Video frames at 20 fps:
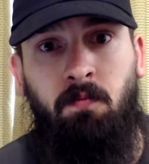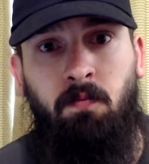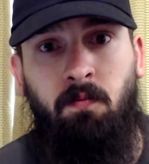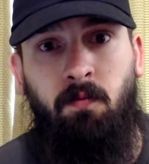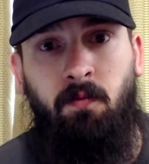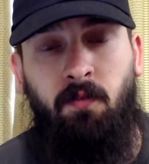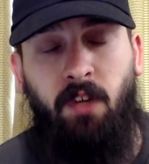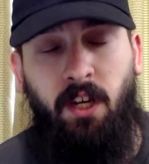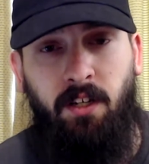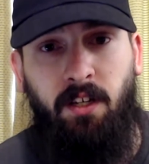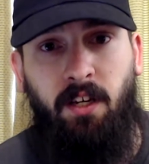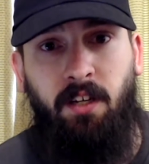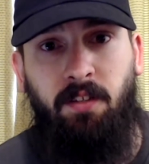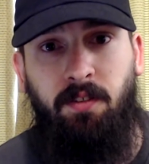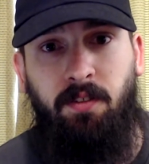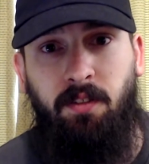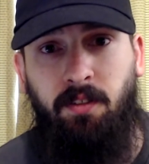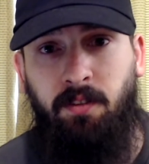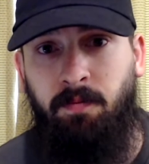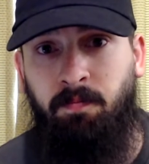
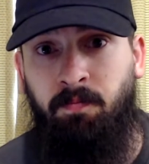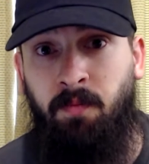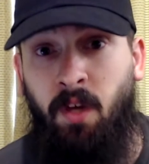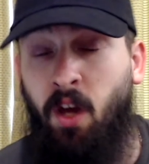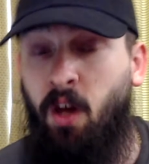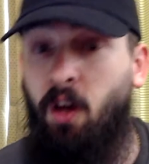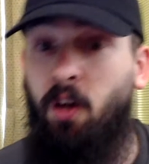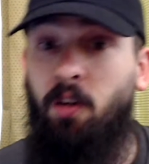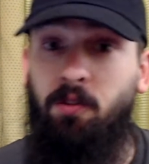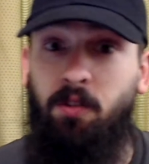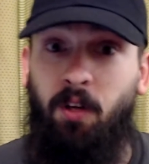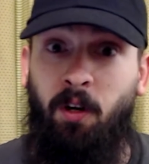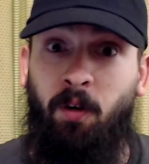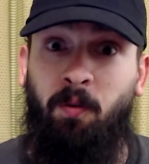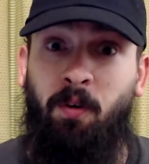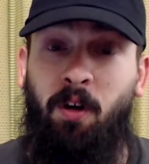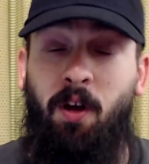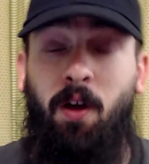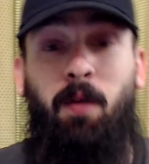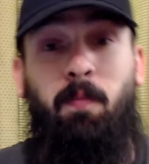Fantastic.
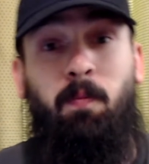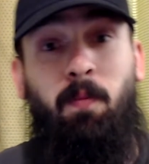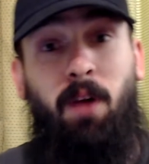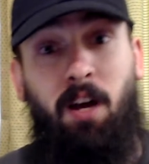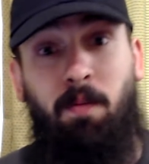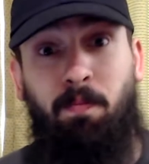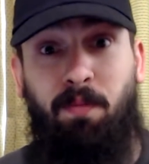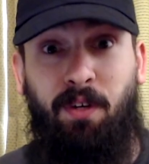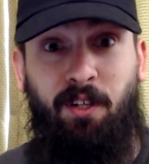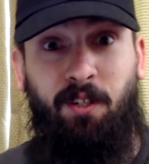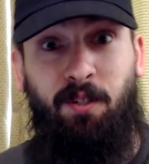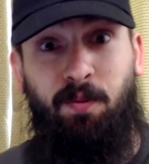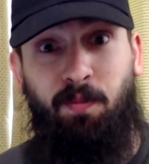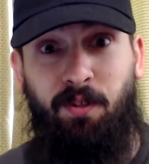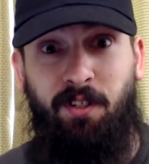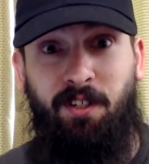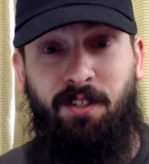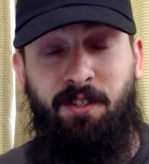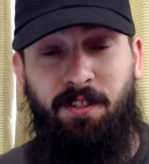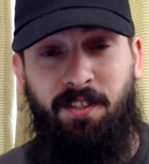So, my biggest
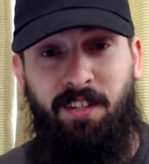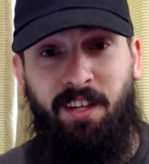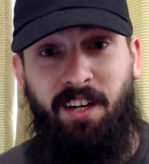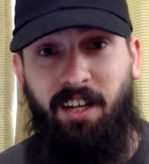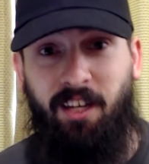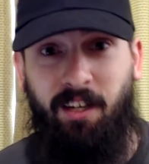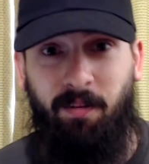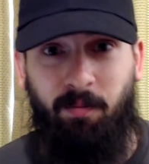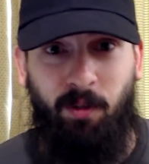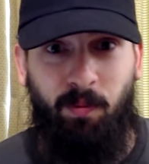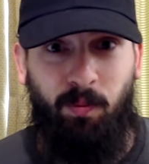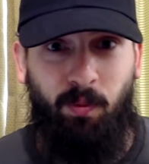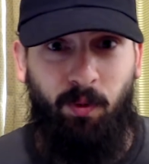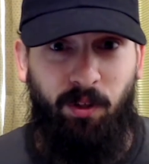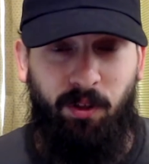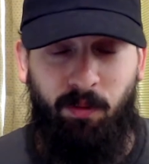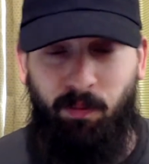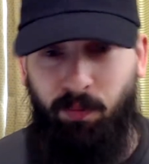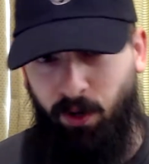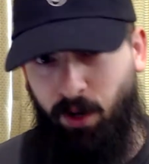prediction that I came up
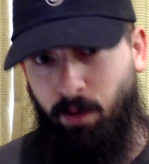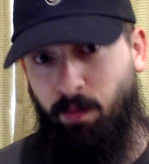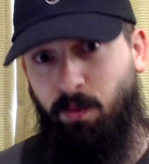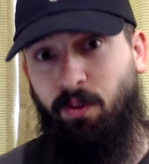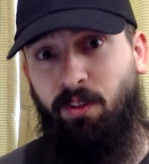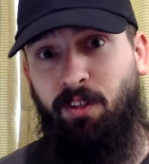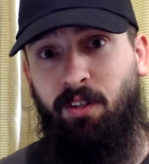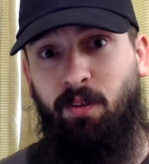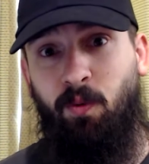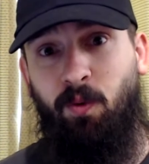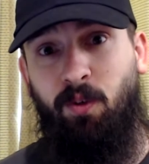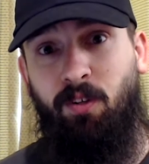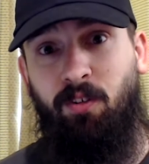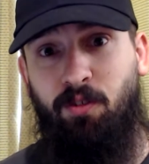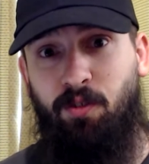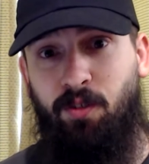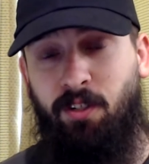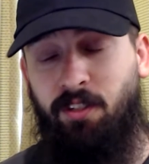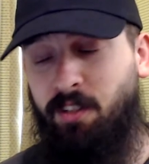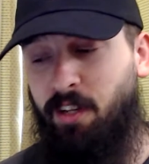with, probably when
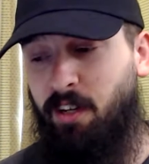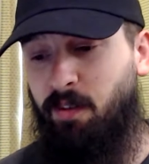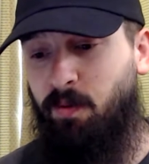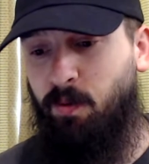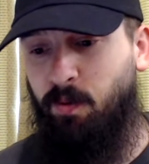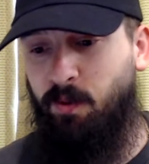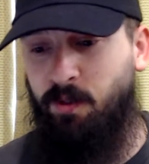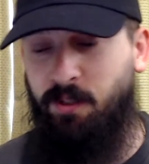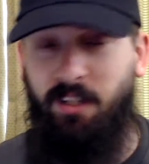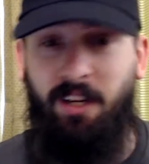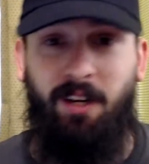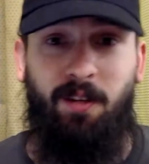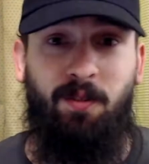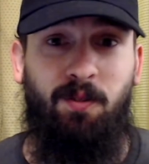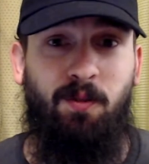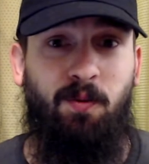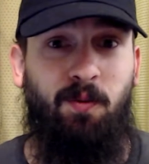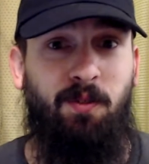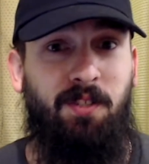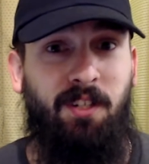Strixhaven was
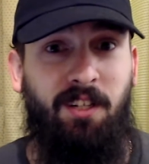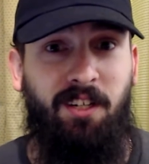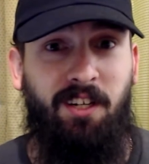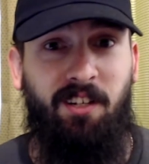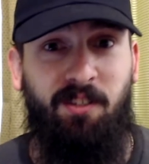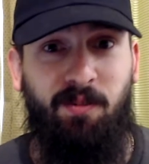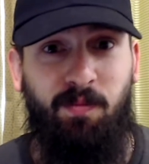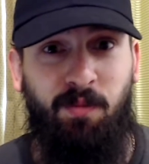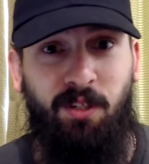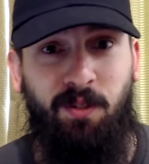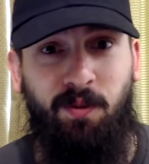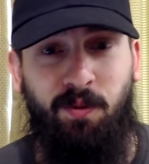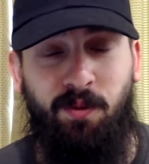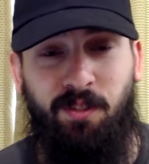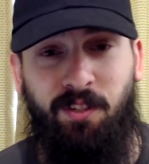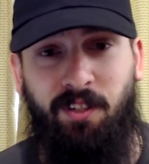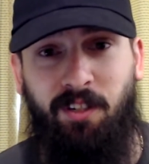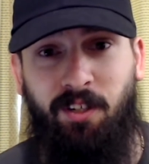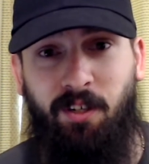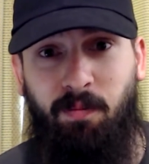announced, was that Kazmina was
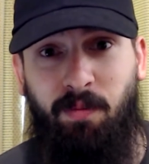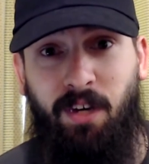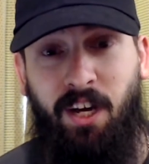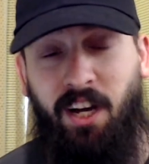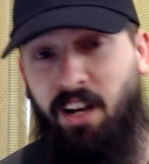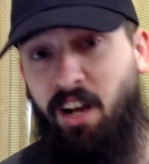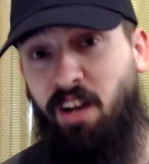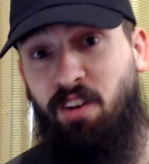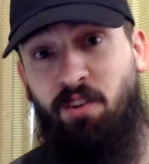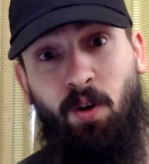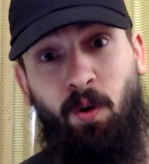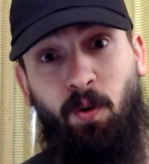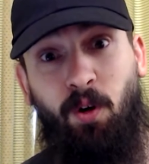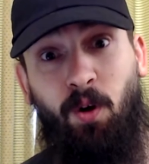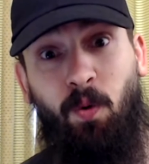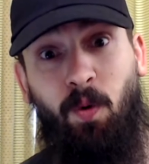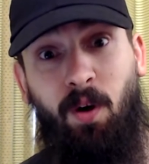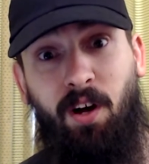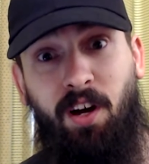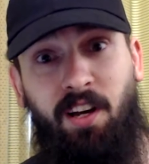going to come back. Don't
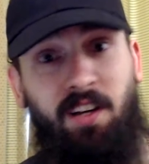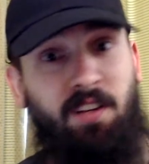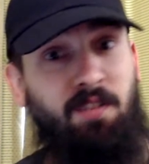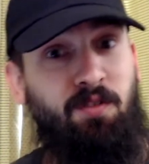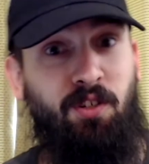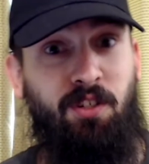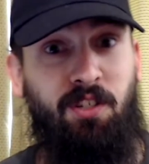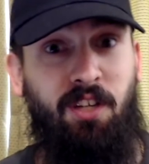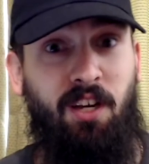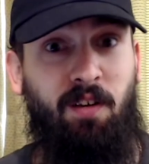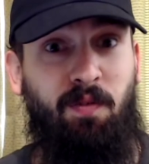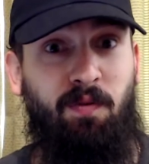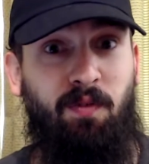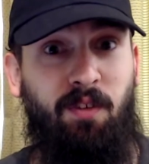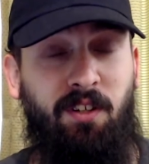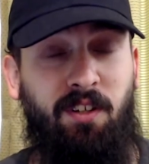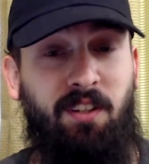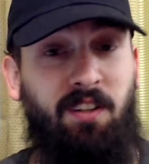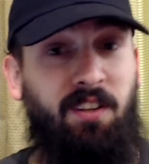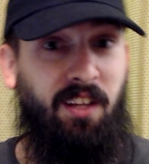know why, just had a
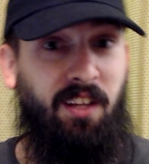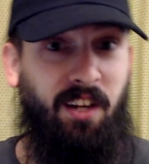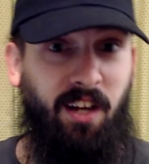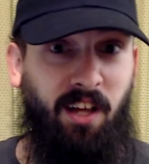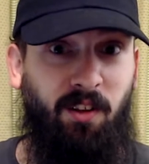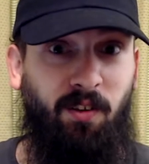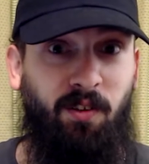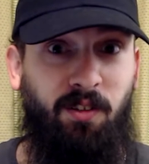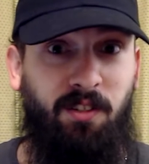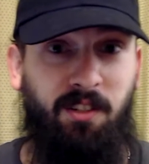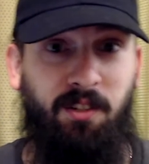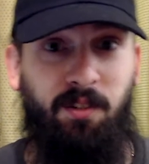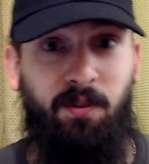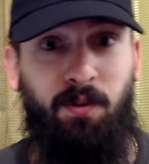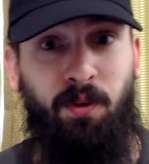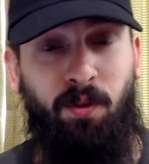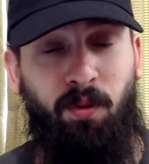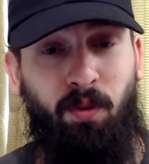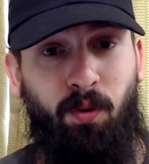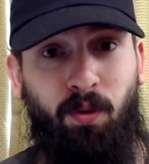feeling. looked into
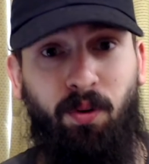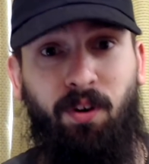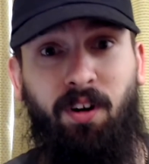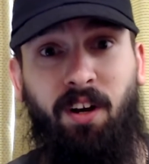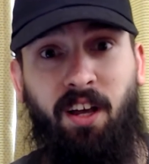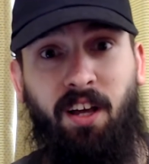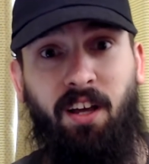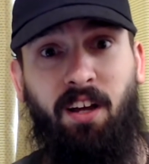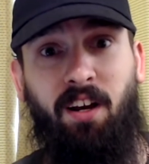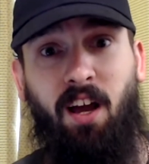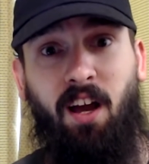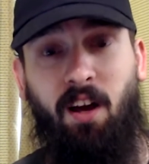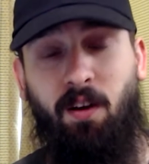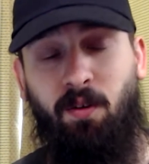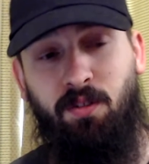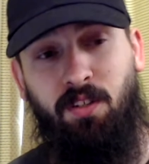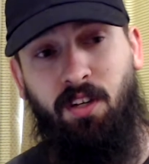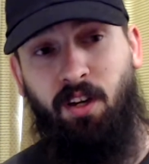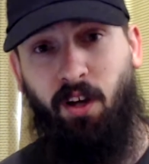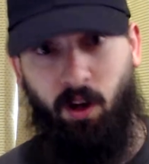her lore, and I
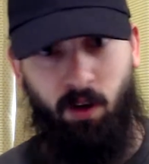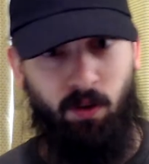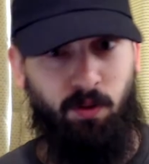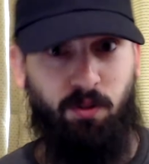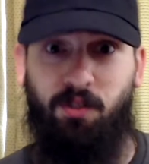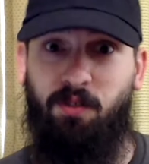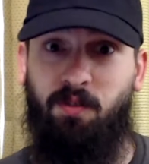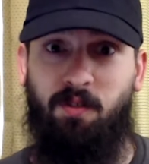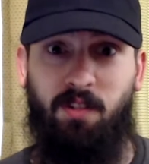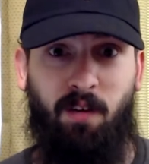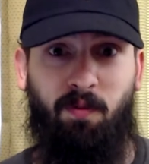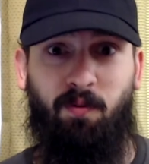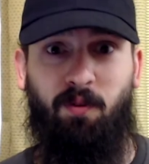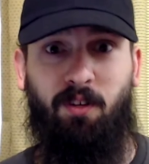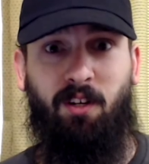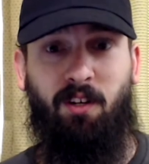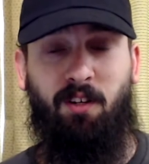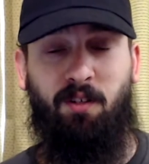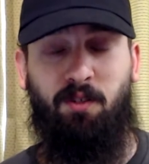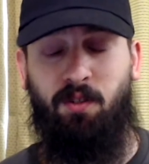was like, oh, she's definitely
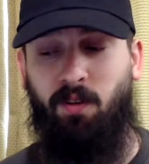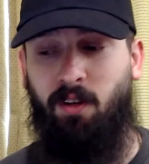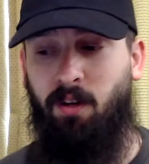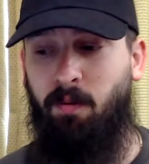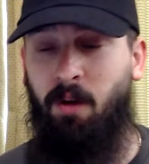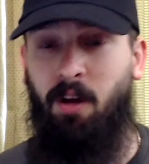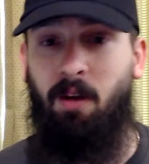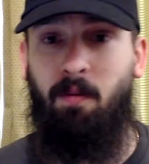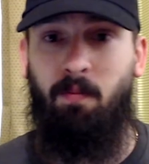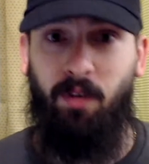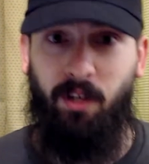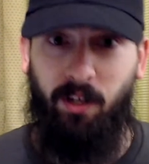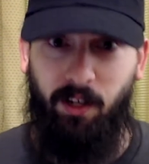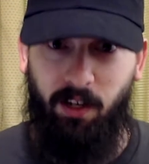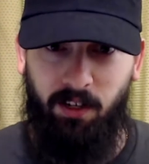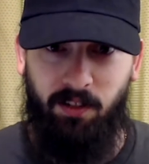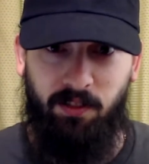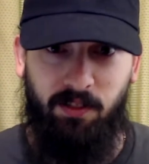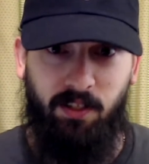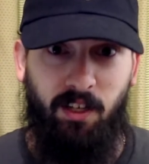going to show up,
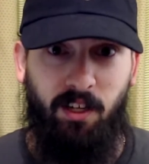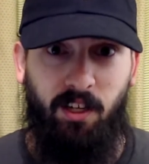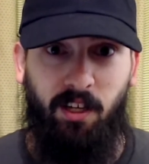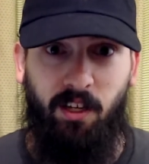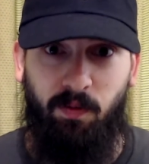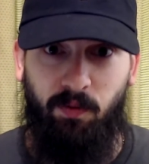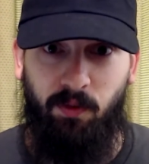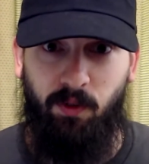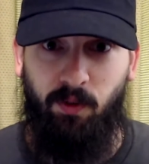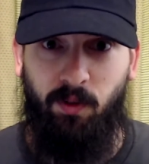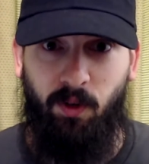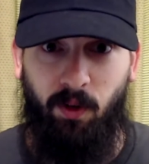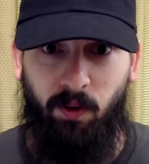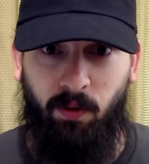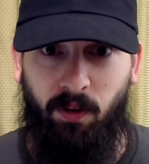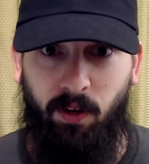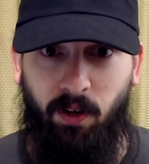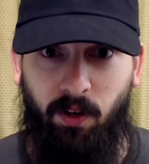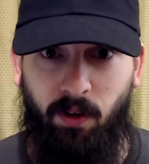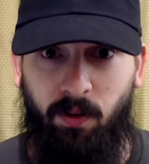because if you
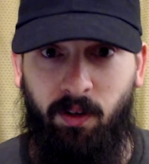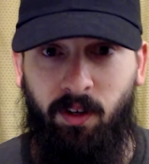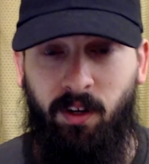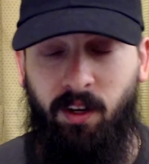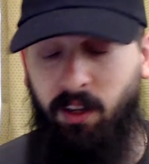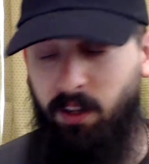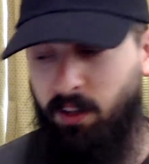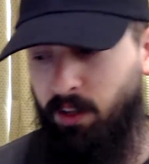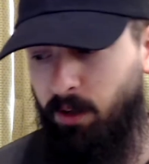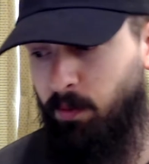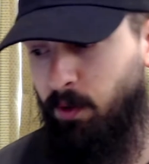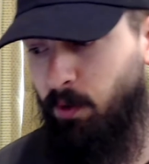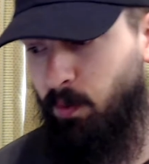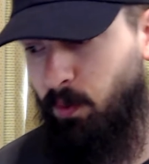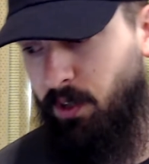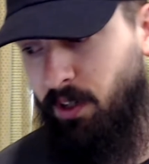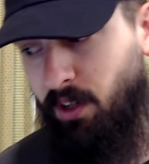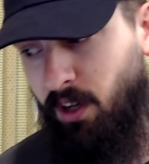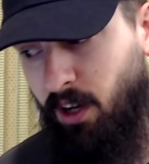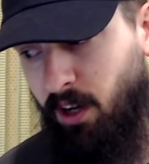don't know, let me
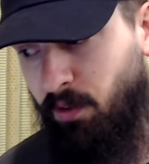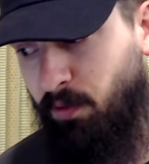read off